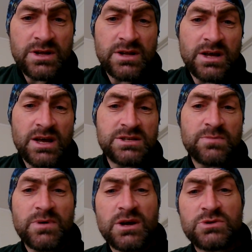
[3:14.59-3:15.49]
has
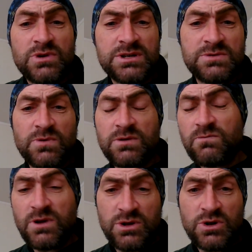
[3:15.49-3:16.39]
to be addressed
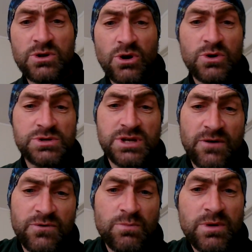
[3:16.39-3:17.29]
when you know
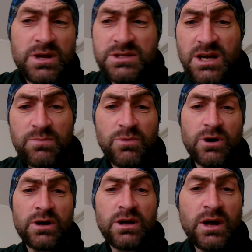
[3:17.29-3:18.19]
yourself you've been attacked
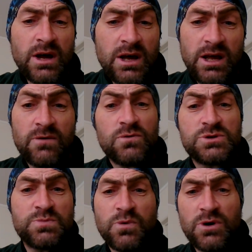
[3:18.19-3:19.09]
by evil
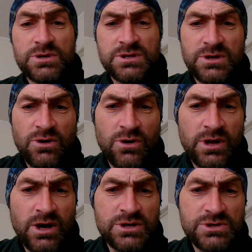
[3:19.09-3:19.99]
spirits in your own
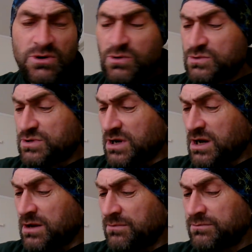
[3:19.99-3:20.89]
household.
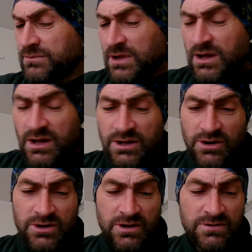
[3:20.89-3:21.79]
God,
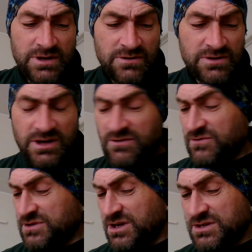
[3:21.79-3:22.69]

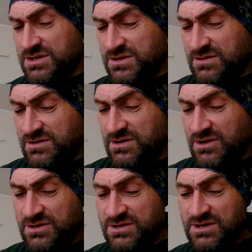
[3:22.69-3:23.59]
even Jesus,
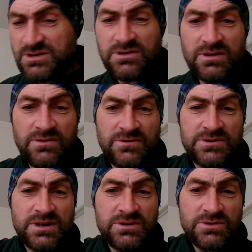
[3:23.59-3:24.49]
said to
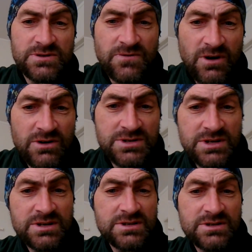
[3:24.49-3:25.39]
his
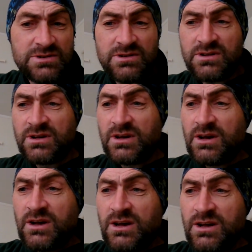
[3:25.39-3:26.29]
Pharisees and to the
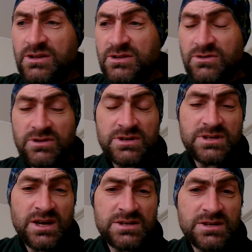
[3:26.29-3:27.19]
and to in this
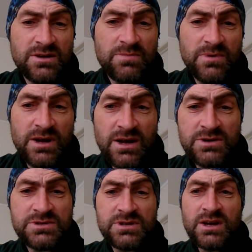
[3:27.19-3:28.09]
day, see a
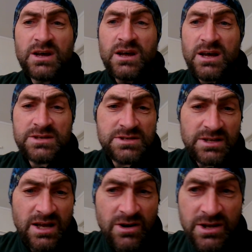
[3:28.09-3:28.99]
house.
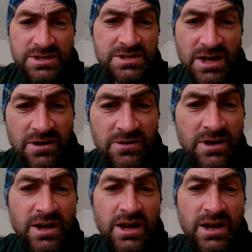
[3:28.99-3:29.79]
How can Satan